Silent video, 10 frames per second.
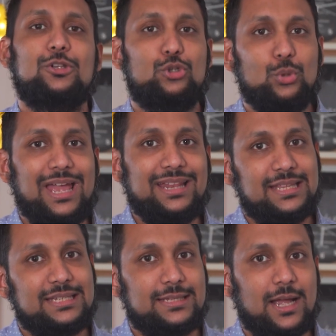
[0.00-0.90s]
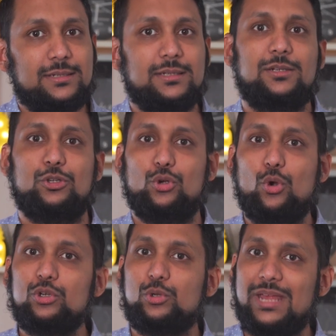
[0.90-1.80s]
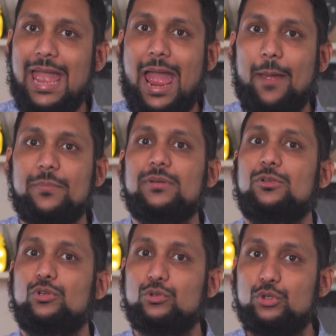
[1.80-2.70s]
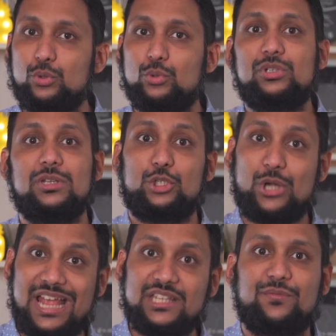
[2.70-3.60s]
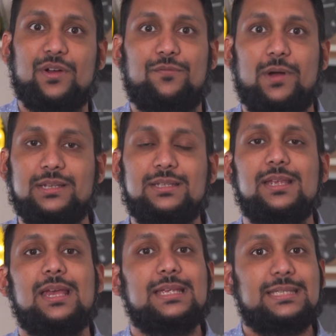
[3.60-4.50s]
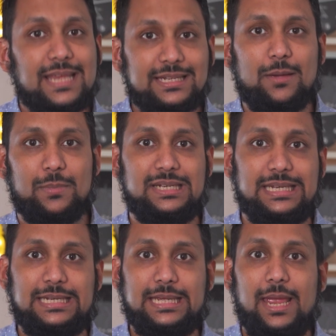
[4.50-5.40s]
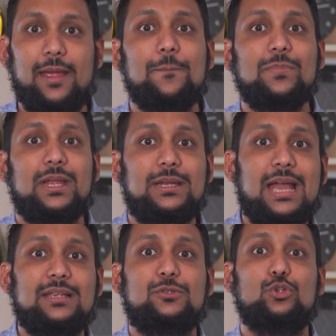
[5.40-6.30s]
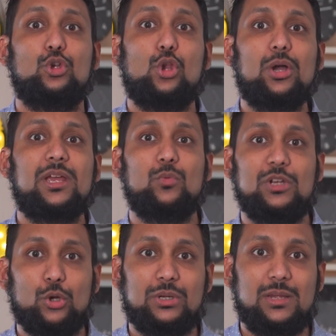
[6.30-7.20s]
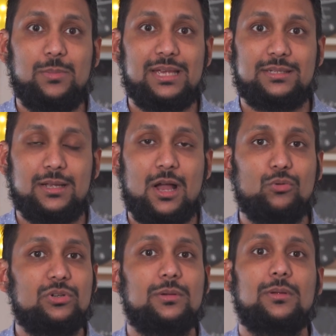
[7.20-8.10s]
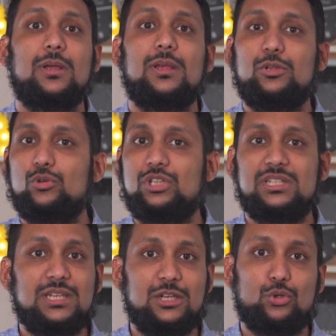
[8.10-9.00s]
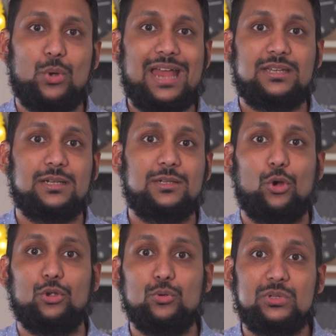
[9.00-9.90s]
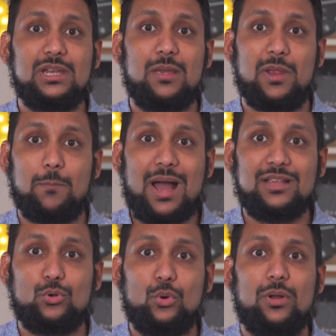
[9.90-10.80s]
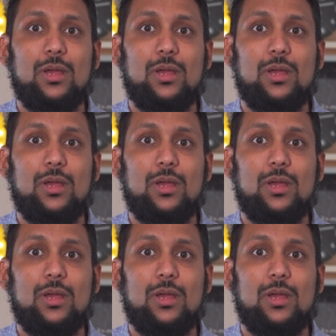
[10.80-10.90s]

To get this started, you go to the app, you choose Transfer Funds, set up a DDA, next you log in with your DBS account. You just need to enter your username and passcode.